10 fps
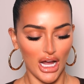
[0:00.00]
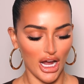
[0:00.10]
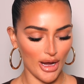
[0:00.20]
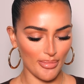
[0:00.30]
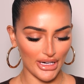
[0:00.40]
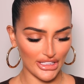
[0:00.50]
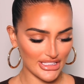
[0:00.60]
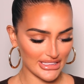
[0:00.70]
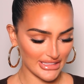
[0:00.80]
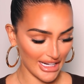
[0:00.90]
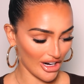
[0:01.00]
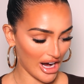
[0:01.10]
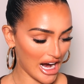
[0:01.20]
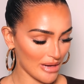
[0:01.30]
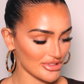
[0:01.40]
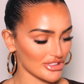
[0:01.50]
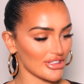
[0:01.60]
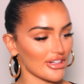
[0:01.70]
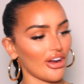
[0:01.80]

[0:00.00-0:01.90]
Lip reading: Can I just say I absolutely